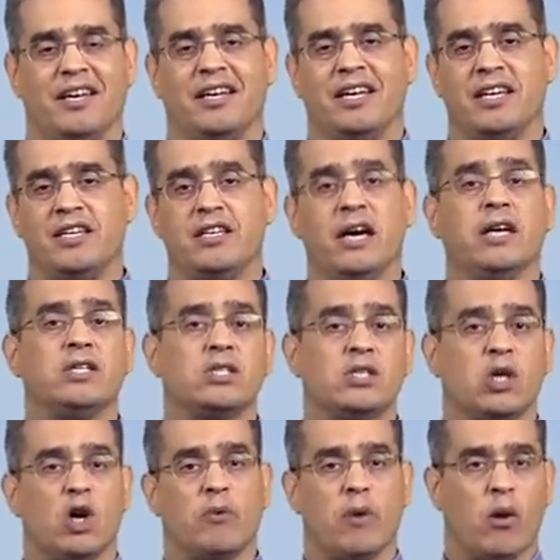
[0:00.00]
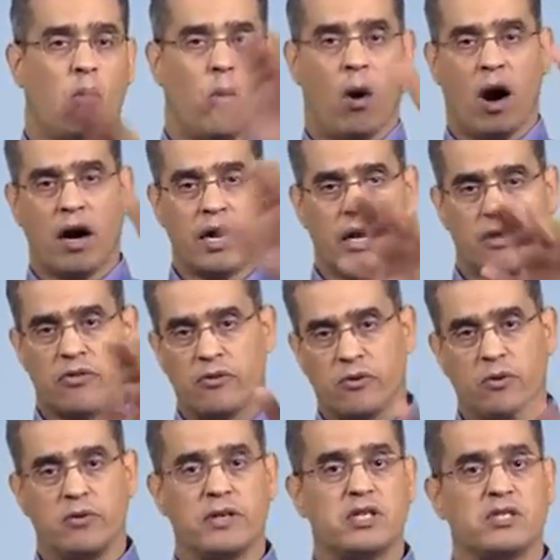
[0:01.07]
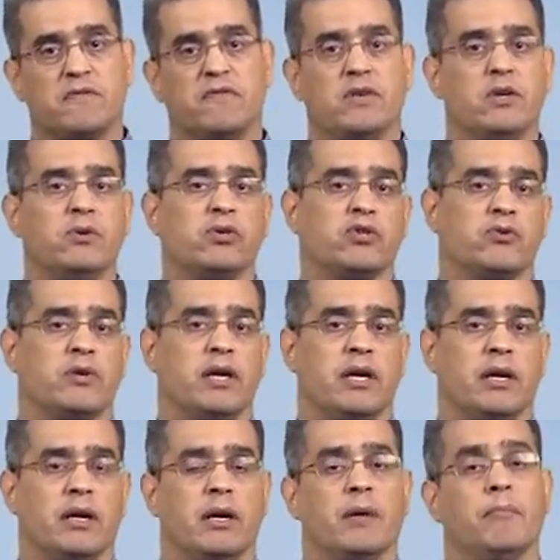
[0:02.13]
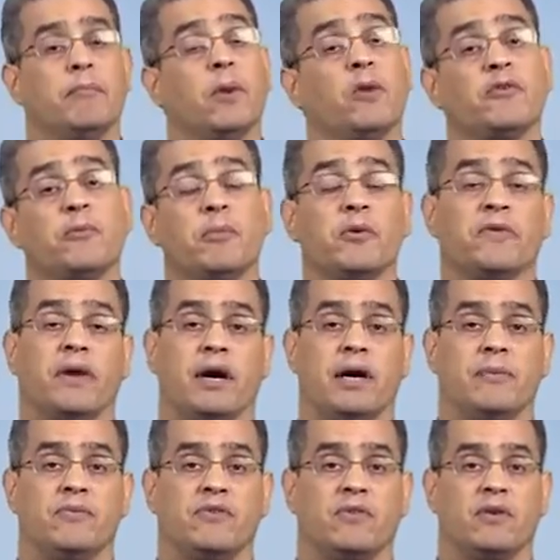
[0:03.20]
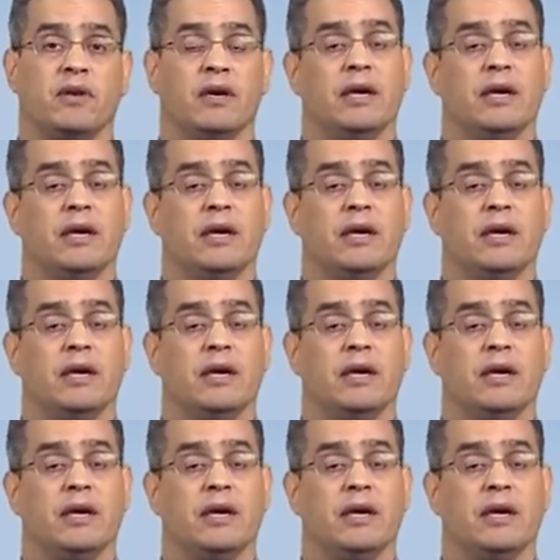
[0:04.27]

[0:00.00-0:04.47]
it does so by walking through this view tree multiple times.